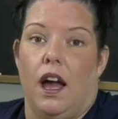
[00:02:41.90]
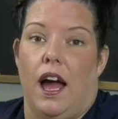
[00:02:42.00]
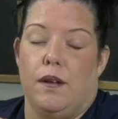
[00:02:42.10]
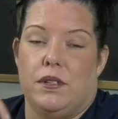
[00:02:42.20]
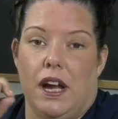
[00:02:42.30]

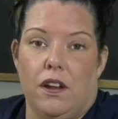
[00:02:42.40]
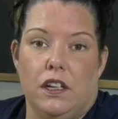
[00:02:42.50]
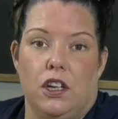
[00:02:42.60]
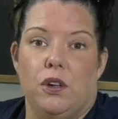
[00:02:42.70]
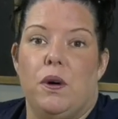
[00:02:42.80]
I'm
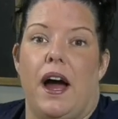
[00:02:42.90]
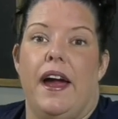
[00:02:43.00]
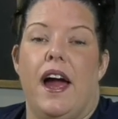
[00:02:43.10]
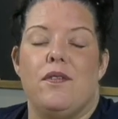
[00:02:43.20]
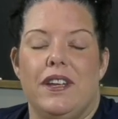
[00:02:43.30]
telling you, I
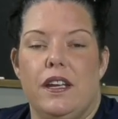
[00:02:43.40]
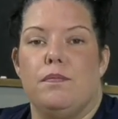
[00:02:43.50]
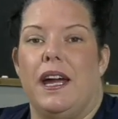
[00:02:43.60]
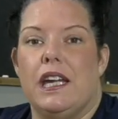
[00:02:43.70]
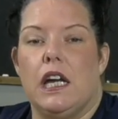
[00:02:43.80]
have it
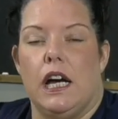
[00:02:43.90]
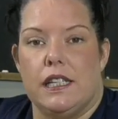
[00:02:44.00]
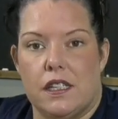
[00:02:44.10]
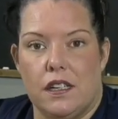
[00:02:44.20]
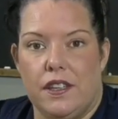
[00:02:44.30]
in my
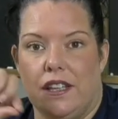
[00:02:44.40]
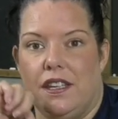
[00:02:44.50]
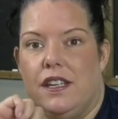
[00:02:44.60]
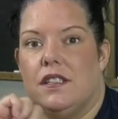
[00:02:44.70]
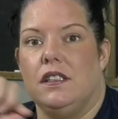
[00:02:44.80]
gut that
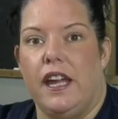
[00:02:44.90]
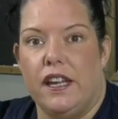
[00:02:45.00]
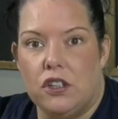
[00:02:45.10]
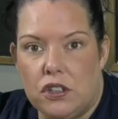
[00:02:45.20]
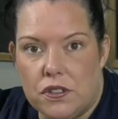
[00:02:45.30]
these
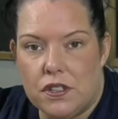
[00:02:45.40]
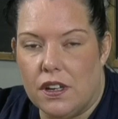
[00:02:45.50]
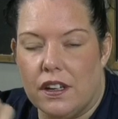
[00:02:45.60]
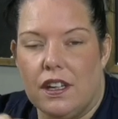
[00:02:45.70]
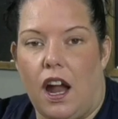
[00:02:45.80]

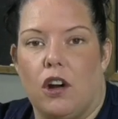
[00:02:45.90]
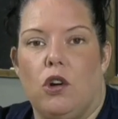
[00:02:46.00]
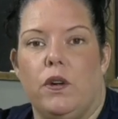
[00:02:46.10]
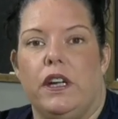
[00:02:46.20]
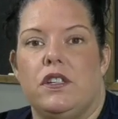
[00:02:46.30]
ladles are
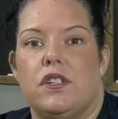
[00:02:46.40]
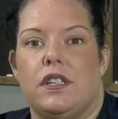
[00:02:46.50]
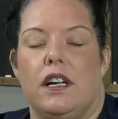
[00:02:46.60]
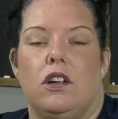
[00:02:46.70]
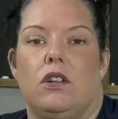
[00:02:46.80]
going to
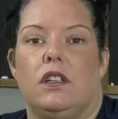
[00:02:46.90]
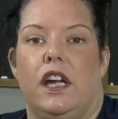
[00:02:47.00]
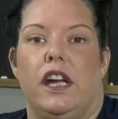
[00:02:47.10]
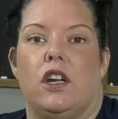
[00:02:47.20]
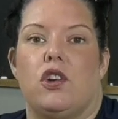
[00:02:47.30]
sell
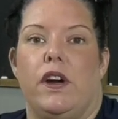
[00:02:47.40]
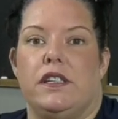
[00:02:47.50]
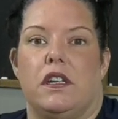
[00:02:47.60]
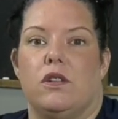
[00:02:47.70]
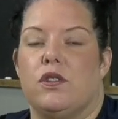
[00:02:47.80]
like
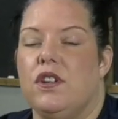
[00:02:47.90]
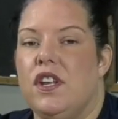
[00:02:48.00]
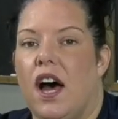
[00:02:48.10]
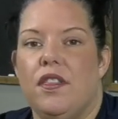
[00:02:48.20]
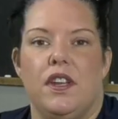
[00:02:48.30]
crazy. There's
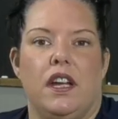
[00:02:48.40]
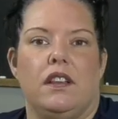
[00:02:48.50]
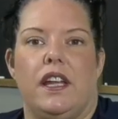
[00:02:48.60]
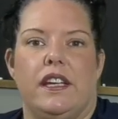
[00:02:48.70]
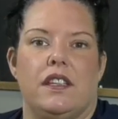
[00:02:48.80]

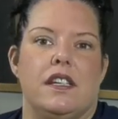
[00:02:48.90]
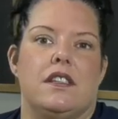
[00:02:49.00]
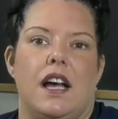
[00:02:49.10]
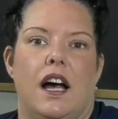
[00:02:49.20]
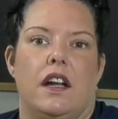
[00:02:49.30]
nothing like
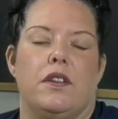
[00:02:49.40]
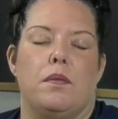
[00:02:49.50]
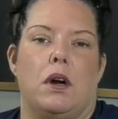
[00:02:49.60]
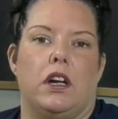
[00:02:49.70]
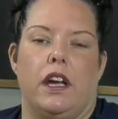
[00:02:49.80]
this on
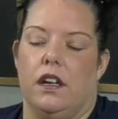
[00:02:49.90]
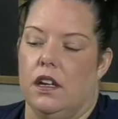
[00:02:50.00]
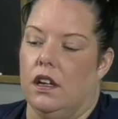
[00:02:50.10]
the market.